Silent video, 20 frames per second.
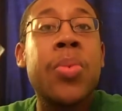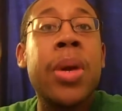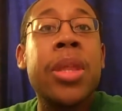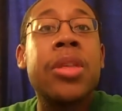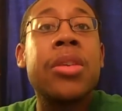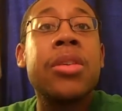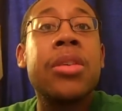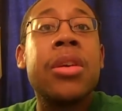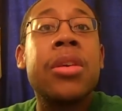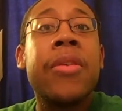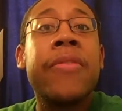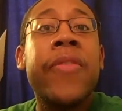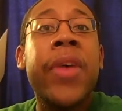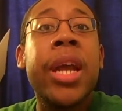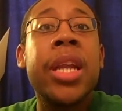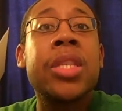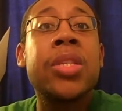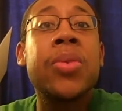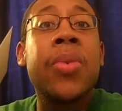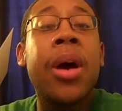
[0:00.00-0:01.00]
Whether you're
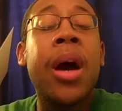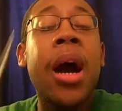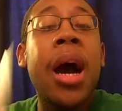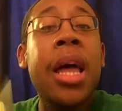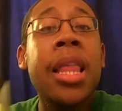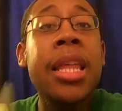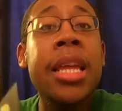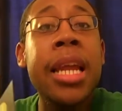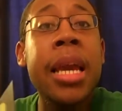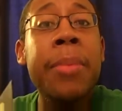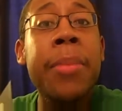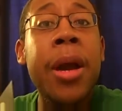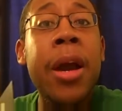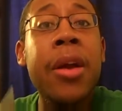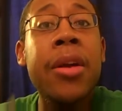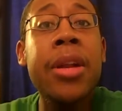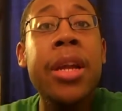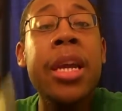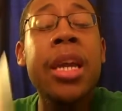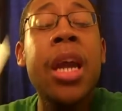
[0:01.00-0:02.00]
invited to a holiday
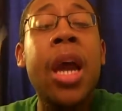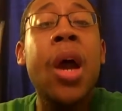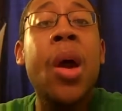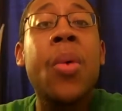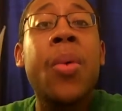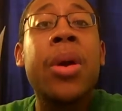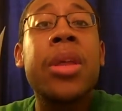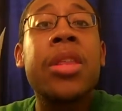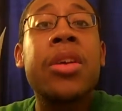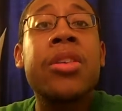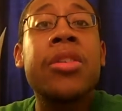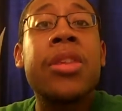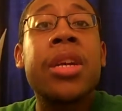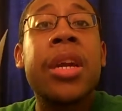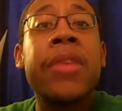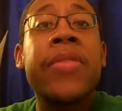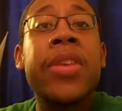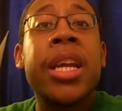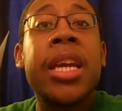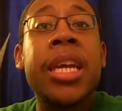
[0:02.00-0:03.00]
party, whether you're
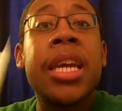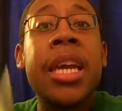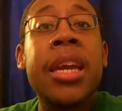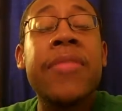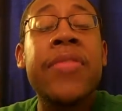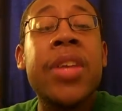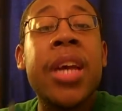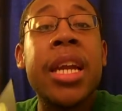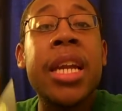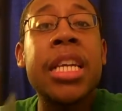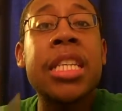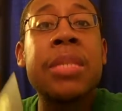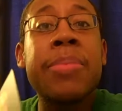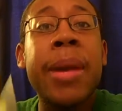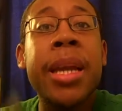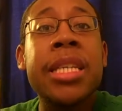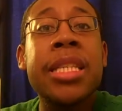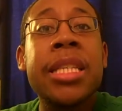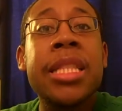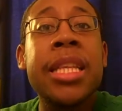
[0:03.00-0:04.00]
given a gift
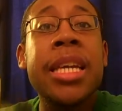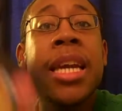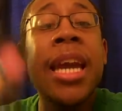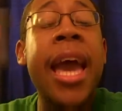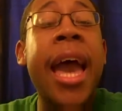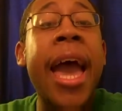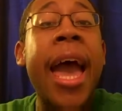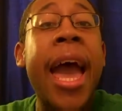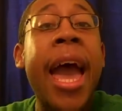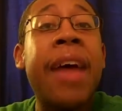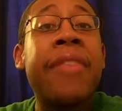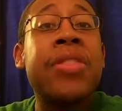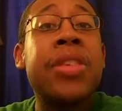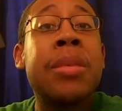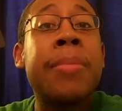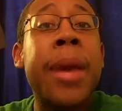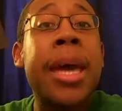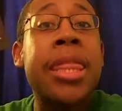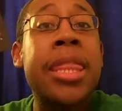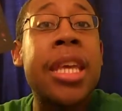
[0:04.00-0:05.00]
unexpectedly, have
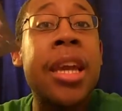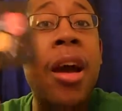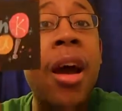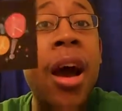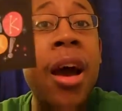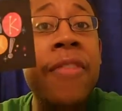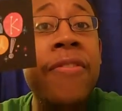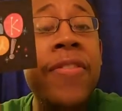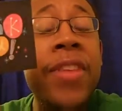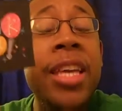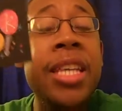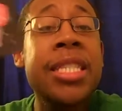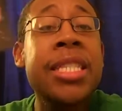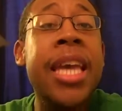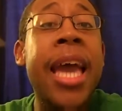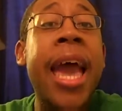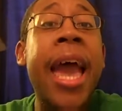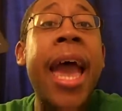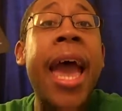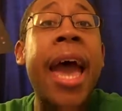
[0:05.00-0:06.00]
some at the office,
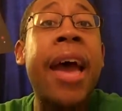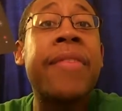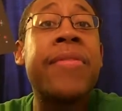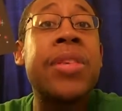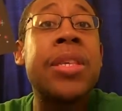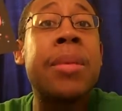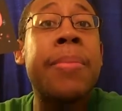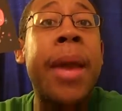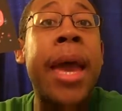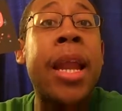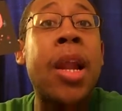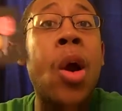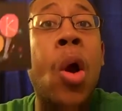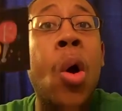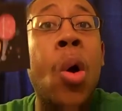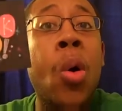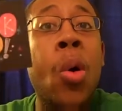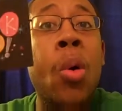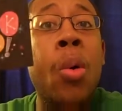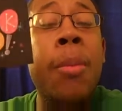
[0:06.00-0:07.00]
have some at
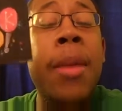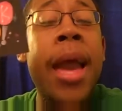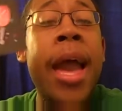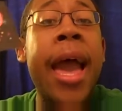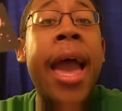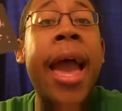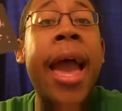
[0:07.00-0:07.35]
home.